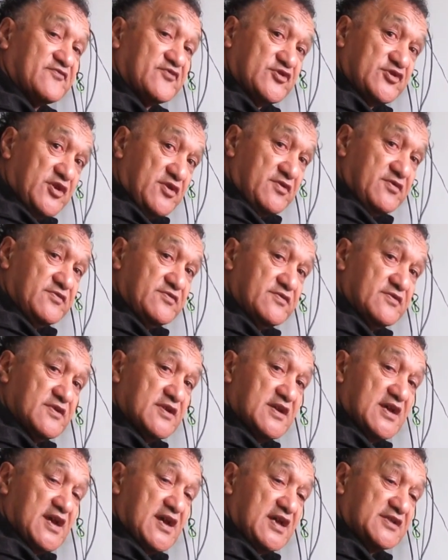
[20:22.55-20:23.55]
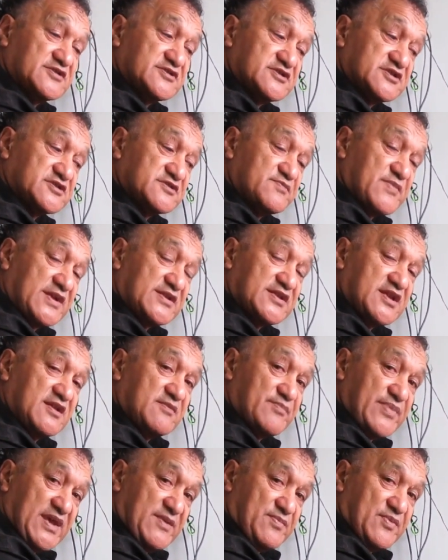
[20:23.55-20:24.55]
of you,
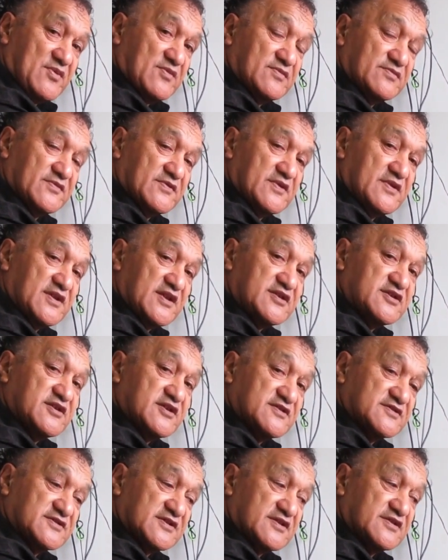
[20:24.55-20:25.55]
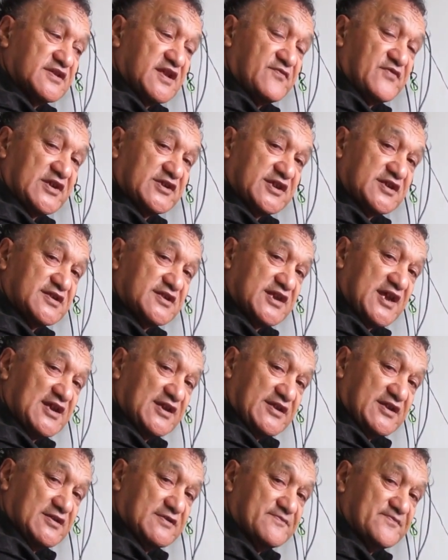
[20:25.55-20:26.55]
unsuspecting people in New Zealand, if I didn't
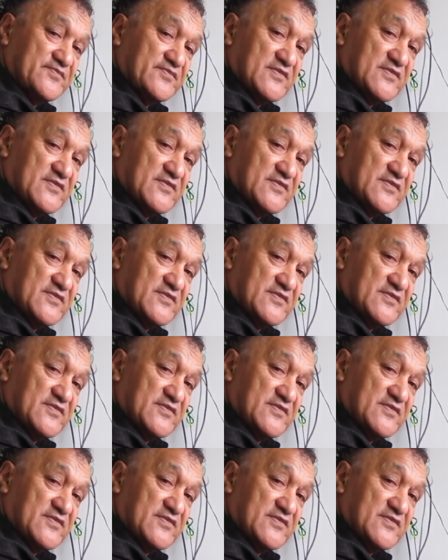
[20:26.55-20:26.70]
tell you.